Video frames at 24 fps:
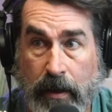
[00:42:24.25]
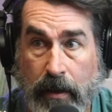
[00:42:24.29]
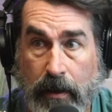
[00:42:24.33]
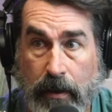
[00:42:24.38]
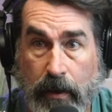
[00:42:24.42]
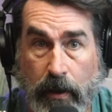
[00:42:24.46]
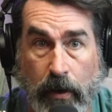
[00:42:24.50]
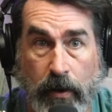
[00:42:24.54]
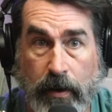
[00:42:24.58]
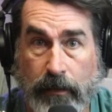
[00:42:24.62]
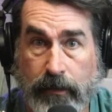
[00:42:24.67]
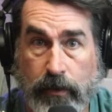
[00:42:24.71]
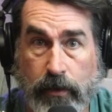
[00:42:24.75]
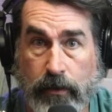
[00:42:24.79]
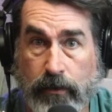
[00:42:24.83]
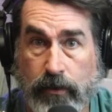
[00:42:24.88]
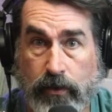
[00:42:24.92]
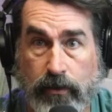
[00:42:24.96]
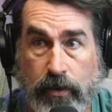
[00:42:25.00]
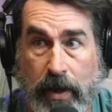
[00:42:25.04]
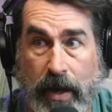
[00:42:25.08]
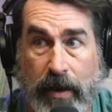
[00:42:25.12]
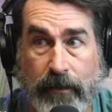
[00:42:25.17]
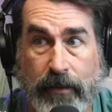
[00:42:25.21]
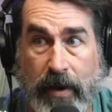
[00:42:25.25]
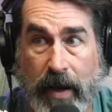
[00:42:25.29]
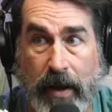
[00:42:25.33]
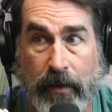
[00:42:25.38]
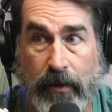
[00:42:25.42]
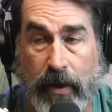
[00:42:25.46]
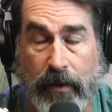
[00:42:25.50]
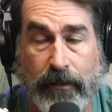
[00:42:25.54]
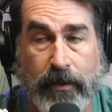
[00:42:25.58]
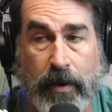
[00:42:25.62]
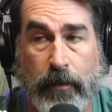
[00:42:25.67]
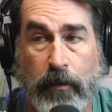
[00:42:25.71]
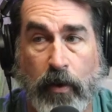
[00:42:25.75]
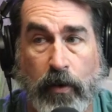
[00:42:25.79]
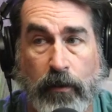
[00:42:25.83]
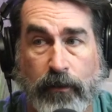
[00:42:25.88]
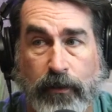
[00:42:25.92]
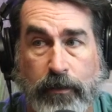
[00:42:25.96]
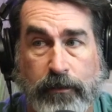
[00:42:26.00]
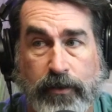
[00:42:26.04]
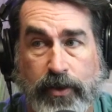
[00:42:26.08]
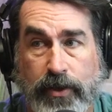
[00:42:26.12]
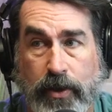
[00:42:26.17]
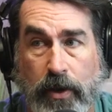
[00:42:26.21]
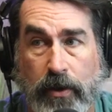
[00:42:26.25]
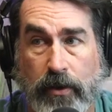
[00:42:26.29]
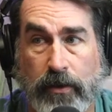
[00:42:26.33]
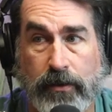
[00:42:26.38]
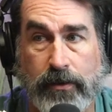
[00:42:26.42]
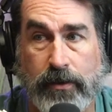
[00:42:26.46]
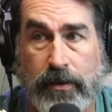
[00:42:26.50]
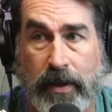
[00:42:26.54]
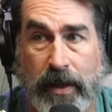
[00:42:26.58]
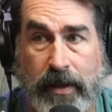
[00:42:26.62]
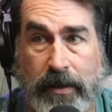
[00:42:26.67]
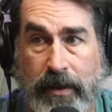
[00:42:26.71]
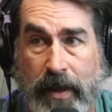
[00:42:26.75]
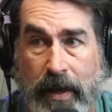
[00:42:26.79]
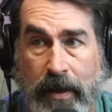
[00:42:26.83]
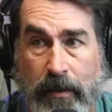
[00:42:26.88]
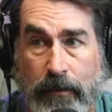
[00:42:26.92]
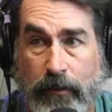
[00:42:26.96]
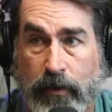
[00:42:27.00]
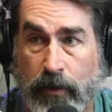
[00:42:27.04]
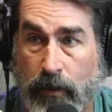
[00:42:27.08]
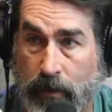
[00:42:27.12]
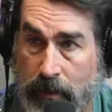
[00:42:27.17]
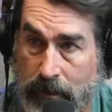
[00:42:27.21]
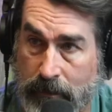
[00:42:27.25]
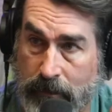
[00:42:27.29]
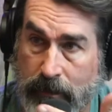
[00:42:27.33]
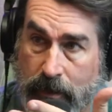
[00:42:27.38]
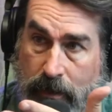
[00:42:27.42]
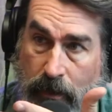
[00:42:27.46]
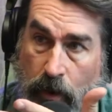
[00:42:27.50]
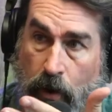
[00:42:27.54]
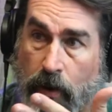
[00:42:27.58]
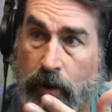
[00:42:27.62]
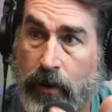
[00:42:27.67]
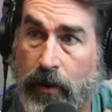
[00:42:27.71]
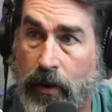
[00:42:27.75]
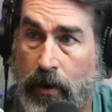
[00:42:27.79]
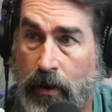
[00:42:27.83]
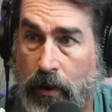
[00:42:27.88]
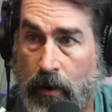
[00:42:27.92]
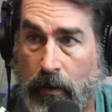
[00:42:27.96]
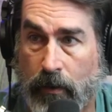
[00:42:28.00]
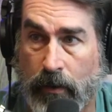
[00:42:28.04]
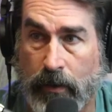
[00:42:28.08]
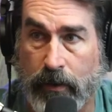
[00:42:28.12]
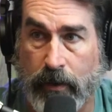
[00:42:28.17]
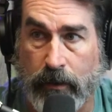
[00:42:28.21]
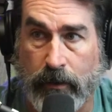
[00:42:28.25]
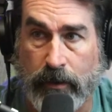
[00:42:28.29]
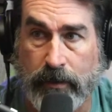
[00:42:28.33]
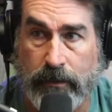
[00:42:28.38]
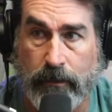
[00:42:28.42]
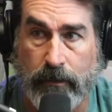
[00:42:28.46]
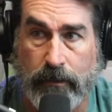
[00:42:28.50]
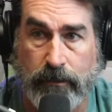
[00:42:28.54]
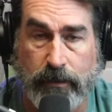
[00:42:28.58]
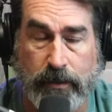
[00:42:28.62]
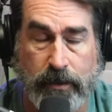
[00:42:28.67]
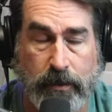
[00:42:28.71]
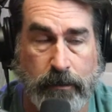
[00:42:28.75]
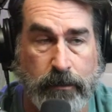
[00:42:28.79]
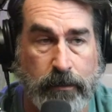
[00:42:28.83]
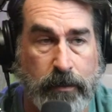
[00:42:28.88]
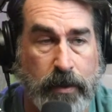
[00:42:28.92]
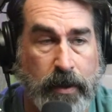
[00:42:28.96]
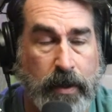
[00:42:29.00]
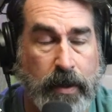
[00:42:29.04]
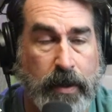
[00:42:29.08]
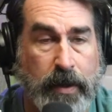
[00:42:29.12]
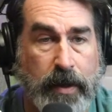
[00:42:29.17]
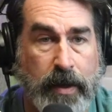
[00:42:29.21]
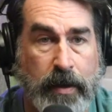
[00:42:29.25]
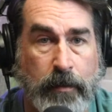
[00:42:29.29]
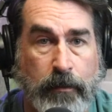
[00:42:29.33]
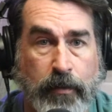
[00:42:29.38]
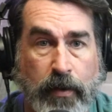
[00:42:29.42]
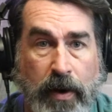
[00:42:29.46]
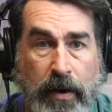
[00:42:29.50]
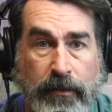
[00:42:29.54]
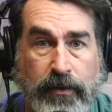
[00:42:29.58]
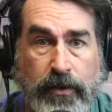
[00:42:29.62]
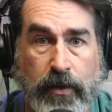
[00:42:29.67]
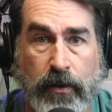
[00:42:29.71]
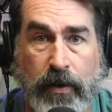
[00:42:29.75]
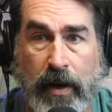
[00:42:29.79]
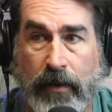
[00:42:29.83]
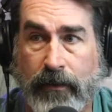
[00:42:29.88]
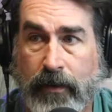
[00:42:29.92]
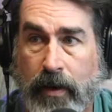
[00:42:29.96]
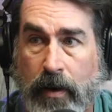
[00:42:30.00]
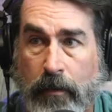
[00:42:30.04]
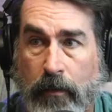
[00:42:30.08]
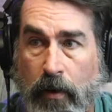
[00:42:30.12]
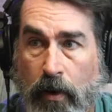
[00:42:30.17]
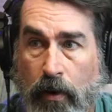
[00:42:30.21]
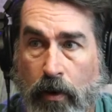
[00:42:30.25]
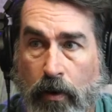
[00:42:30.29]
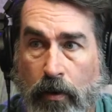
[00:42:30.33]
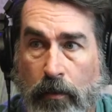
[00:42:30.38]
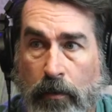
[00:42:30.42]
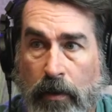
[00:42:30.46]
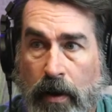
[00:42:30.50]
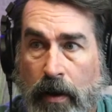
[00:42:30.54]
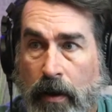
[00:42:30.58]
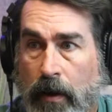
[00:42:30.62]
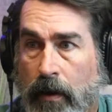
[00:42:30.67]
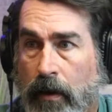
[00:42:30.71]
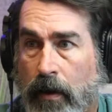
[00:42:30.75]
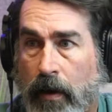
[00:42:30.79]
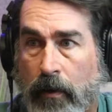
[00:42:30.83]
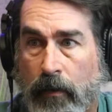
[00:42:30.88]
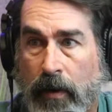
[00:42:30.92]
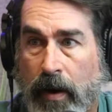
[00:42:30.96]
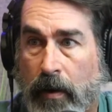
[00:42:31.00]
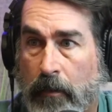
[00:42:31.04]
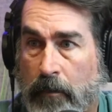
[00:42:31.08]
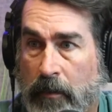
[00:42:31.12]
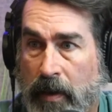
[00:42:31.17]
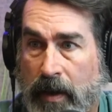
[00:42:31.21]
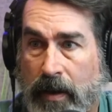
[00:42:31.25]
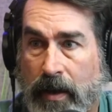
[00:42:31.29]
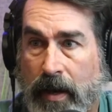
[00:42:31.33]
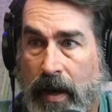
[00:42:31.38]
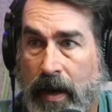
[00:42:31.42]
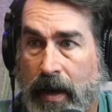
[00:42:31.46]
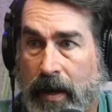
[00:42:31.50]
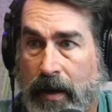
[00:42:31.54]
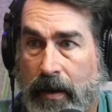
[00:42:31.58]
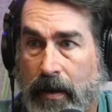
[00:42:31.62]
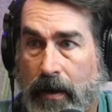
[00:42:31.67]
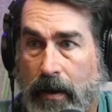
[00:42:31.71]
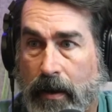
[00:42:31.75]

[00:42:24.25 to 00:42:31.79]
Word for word: All you have to do is drive down. I've come home from shows like down doing Largo or doing some improv show, and I've come home around midnight.